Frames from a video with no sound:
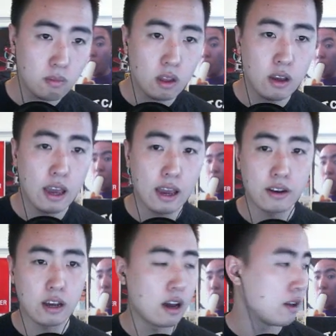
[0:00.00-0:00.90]

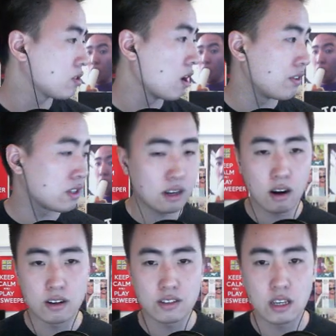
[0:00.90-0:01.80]
And sorry if it's kind of
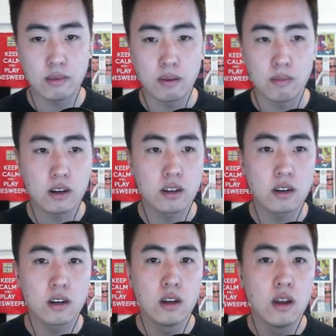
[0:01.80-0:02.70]
hard to see on my
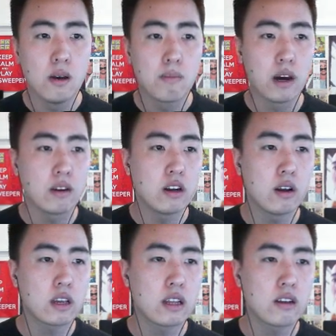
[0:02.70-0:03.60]
monitor, but you know,
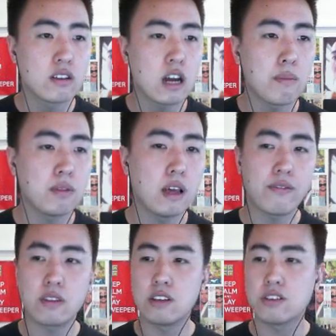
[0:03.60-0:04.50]
look at here the top
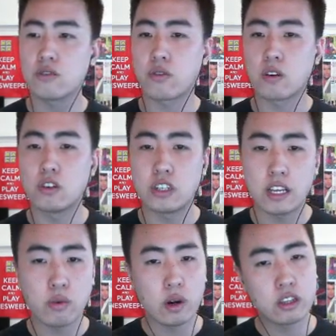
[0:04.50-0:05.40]
left. This is for
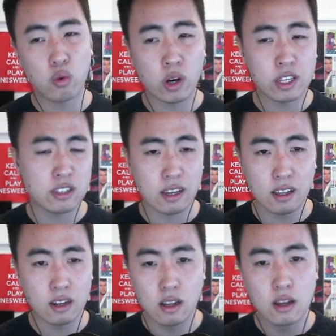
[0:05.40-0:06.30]
January
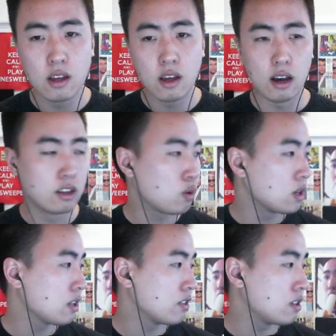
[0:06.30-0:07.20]
22nd,
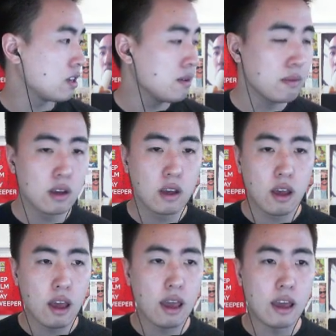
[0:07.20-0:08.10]
2017.
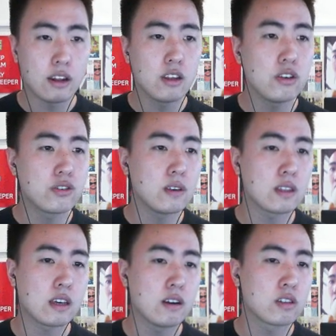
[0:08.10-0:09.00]
And you see that
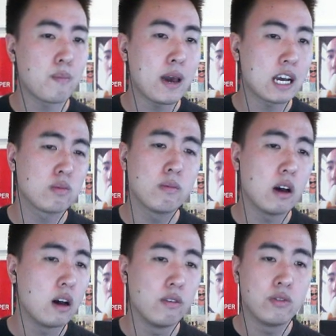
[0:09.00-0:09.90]
there's a maximum
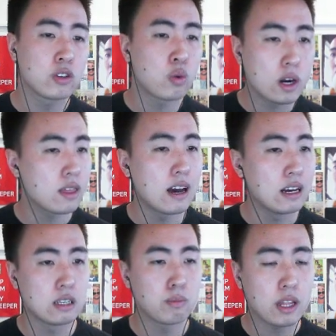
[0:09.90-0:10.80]
of
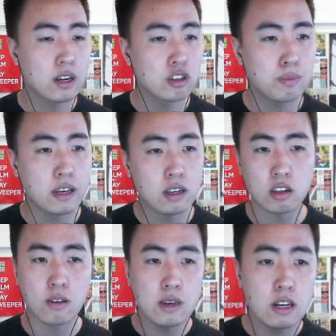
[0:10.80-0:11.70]
20,000 players playing on
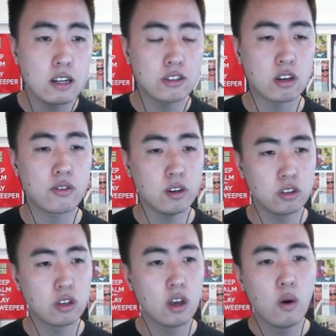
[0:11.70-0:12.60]
community
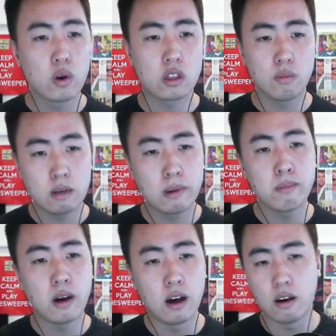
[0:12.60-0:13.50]
servers with the minimum
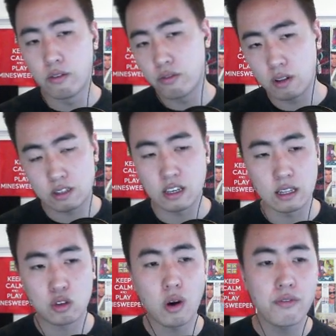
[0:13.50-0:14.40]
of, let's say,
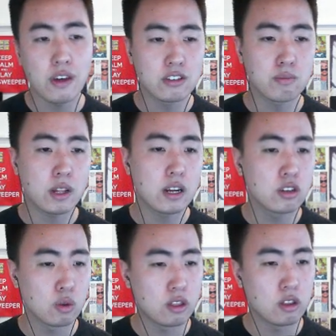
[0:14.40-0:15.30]
like 12,000
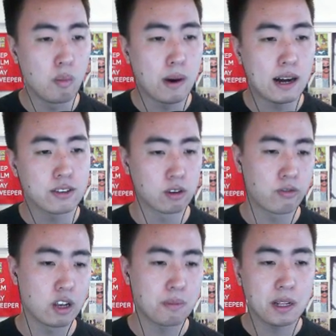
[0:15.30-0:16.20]
players with no bots or
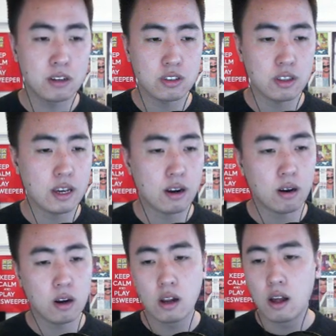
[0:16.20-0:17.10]
fake players in there.
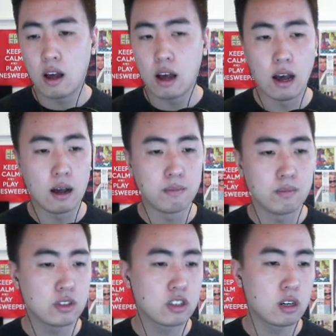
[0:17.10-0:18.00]

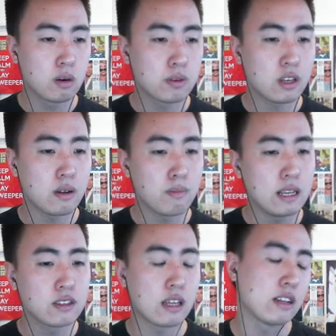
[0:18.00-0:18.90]
0%
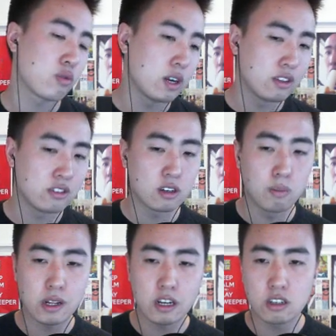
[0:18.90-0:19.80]
means that it's greater than 0
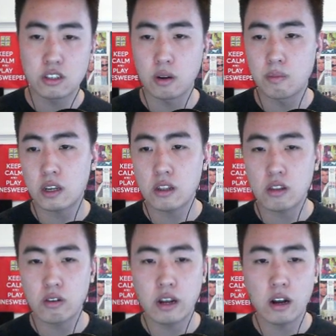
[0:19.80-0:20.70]
players. So I'm looking
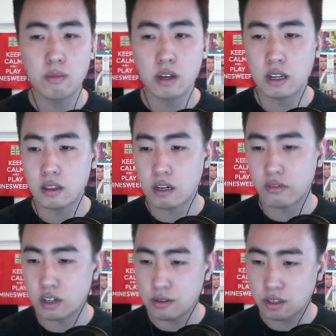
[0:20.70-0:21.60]
through here. I'm looking at the
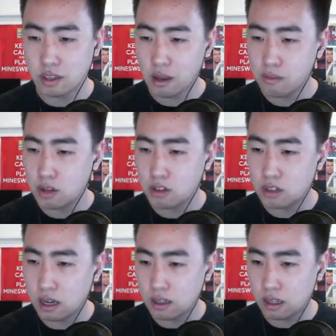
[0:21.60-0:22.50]
different types of game modes. You
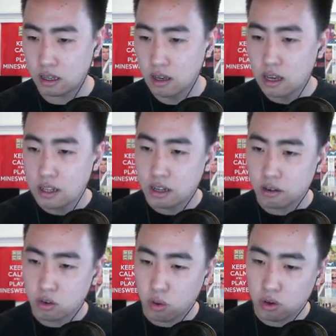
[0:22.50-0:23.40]
got like
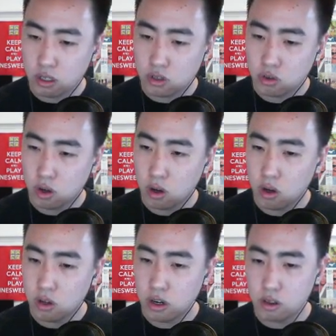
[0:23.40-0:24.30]
territorial
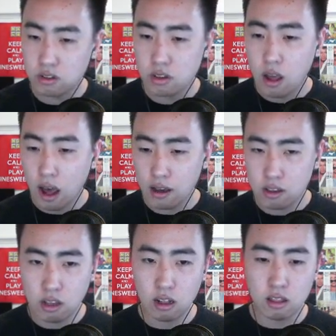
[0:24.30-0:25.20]
control. You know, there's
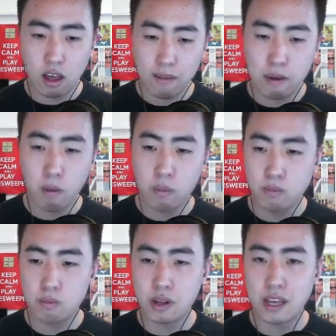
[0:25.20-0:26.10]
you got a lot of people
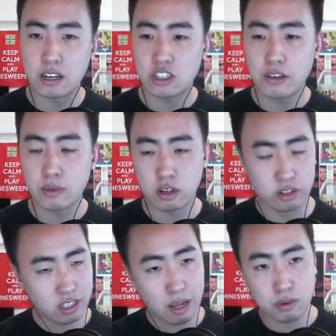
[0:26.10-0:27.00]
playing in achievement
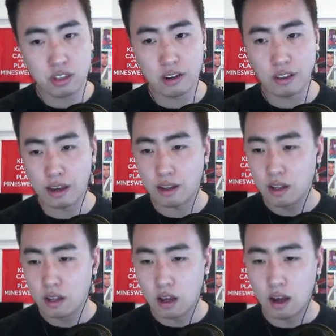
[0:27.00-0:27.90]
servers, 10% of that.
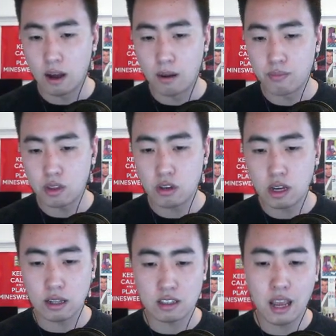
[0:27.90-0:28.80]
And you
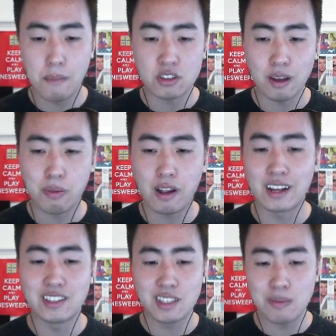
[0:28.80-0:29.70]
got like 10% playing
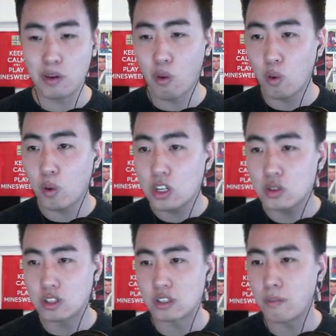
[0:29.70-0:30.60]
in CP Orange,
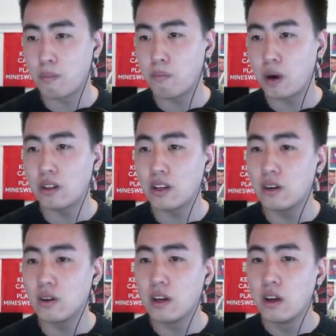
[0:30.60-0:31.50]
which is a
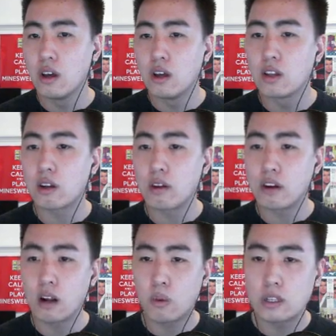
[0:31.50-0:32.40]
buttload. Looking around
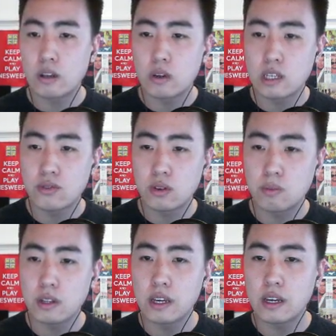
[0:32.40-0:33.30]
here, what's everyone
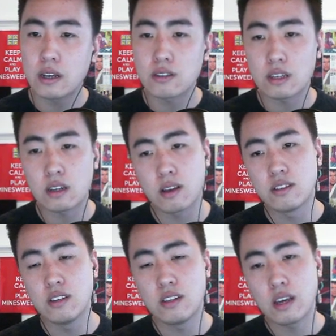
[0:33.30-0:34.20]
playing? It's like, okay,
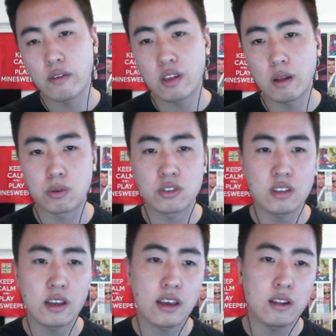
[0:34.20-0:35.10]
CTF
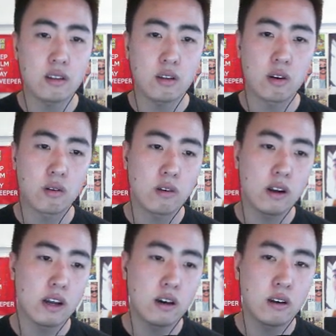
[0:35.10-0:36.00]
10% going
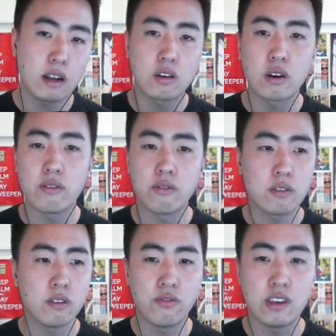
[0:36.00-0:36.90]
around. I don't know what even
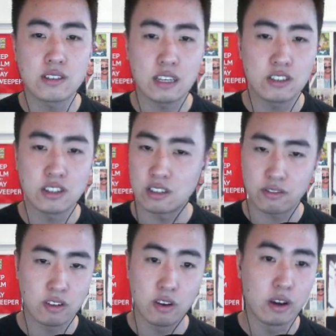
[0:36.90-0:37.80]
VSH is. I
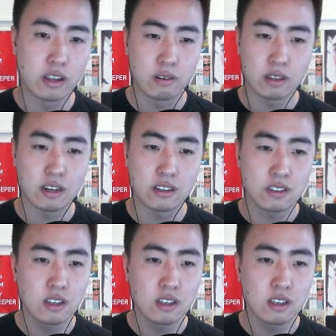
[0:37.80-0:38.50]
have no idea what that is.